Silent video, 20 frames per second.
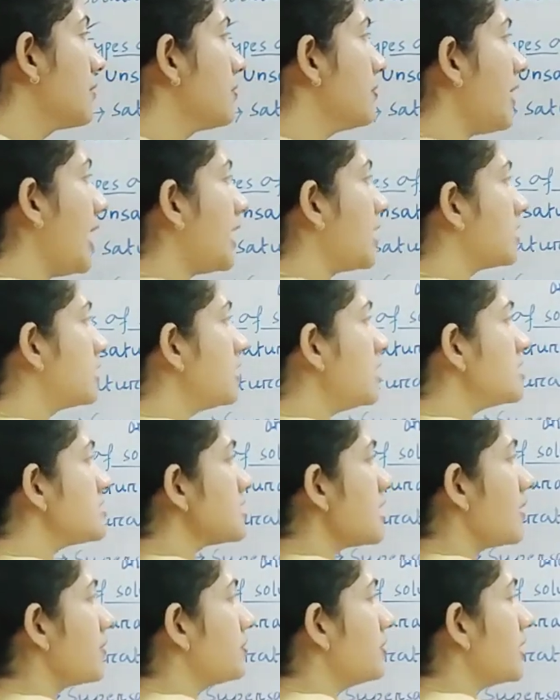factors
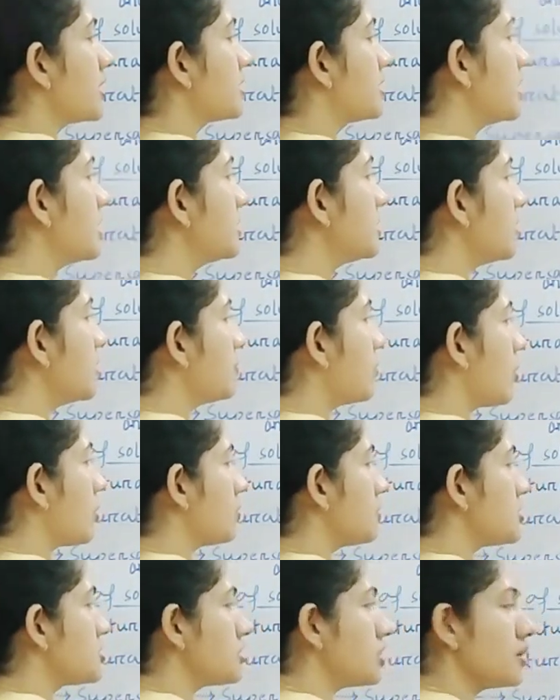affecting the
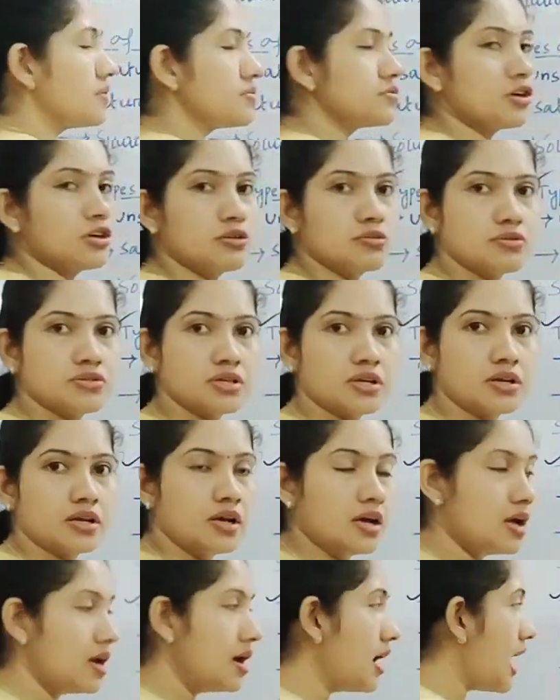formation of solution.
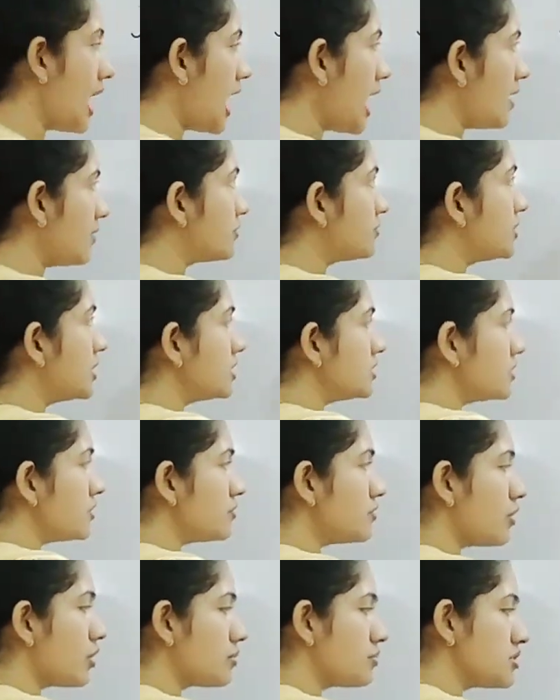After the
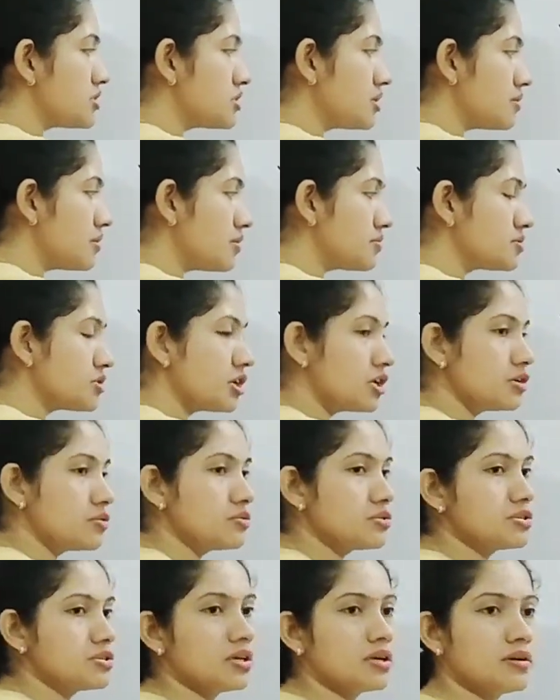formation of
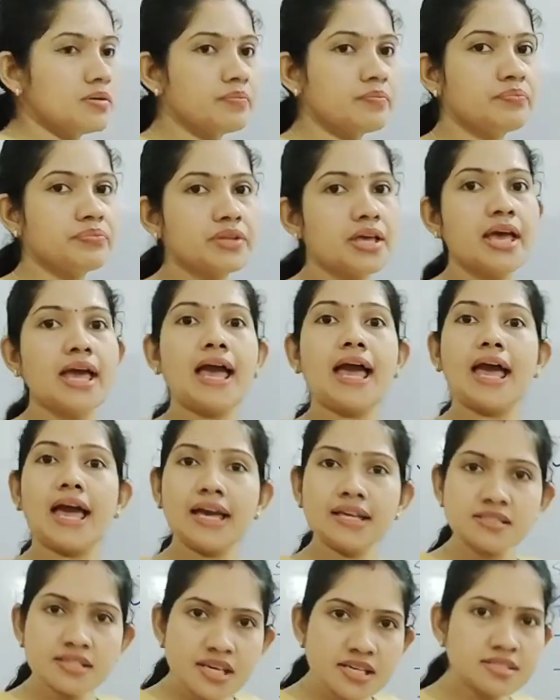solution,
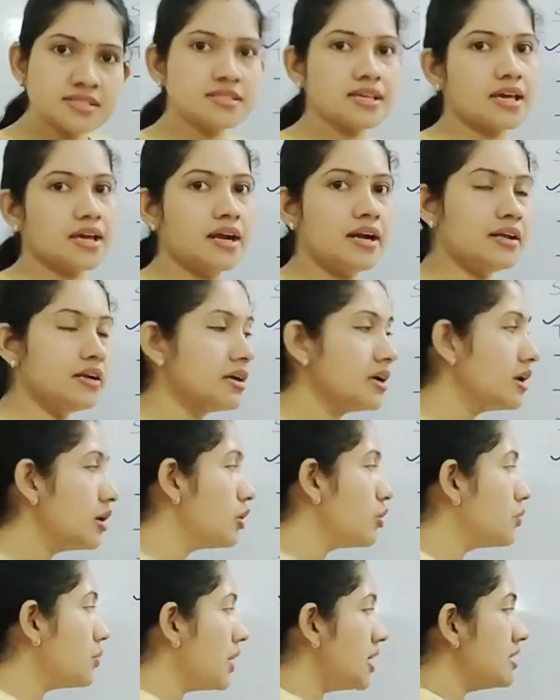as I
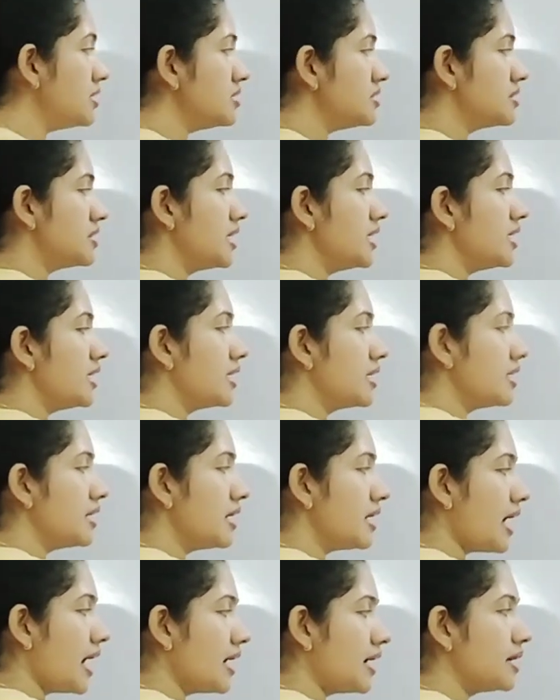said, one thing here
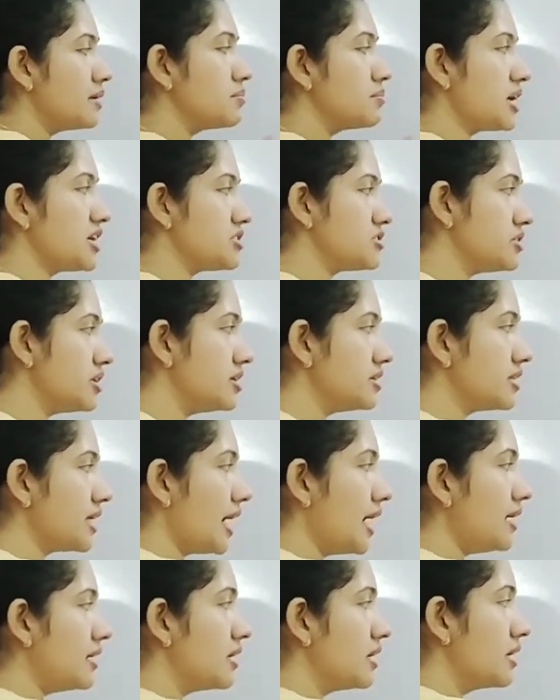I had mentioned
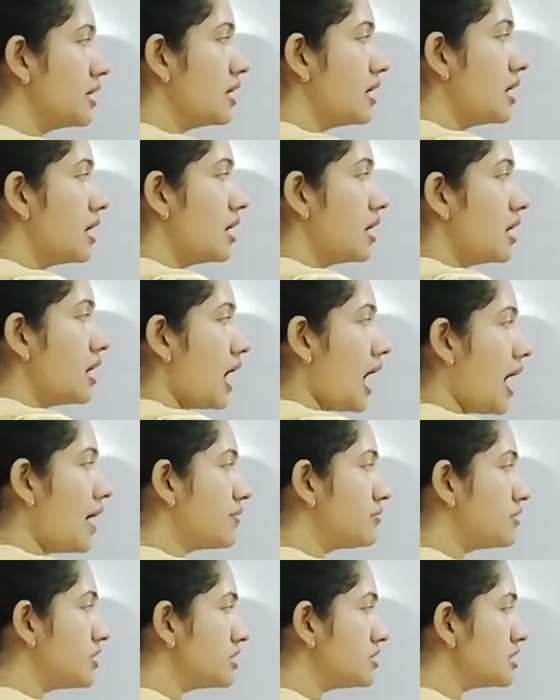that
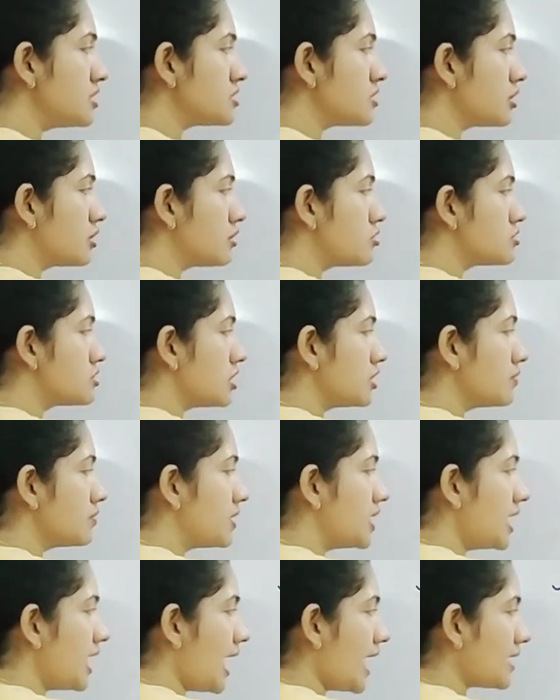after the solution
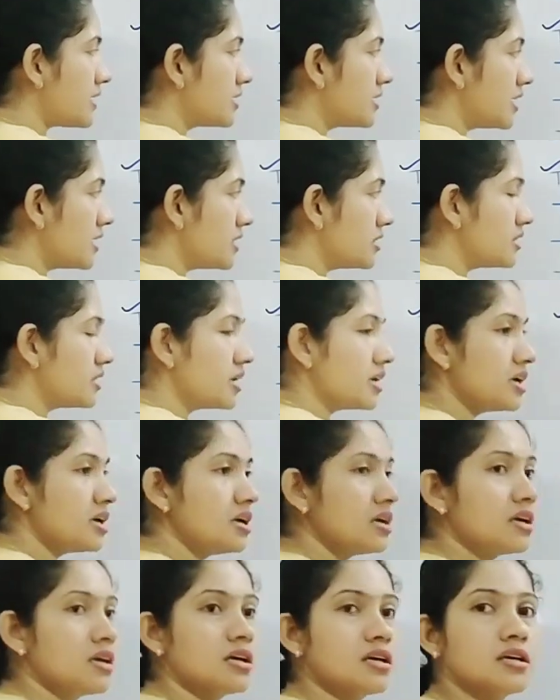will attain the
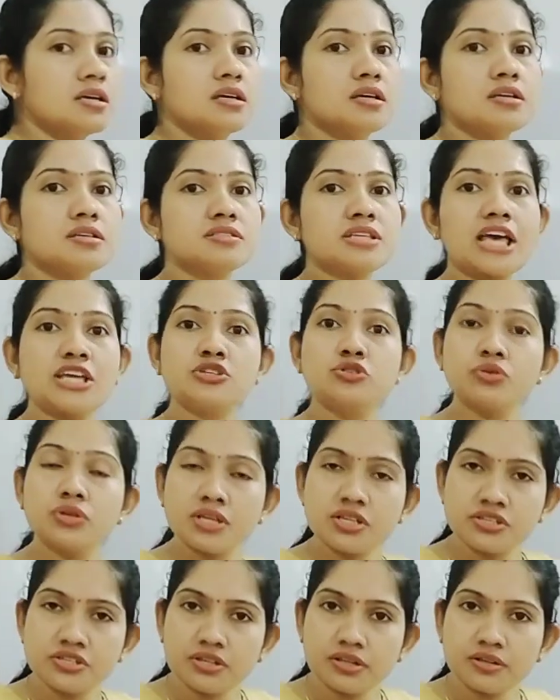
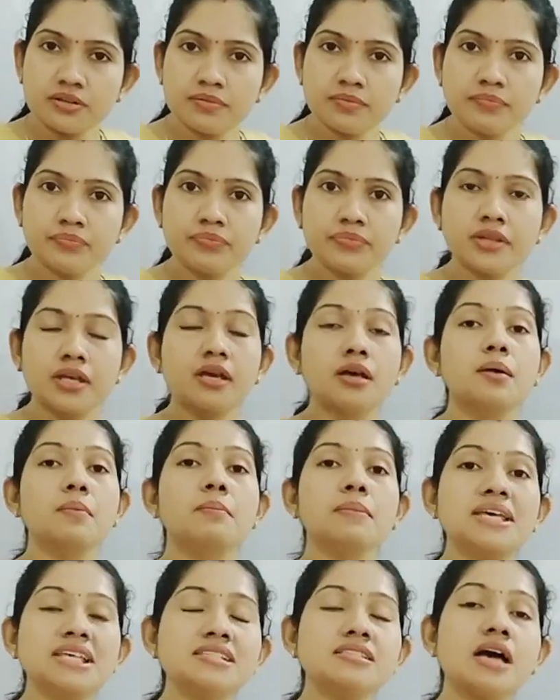saturation,
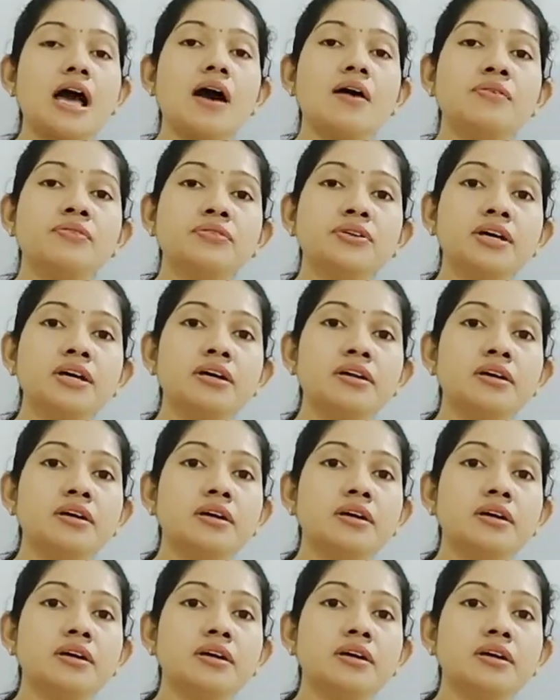means after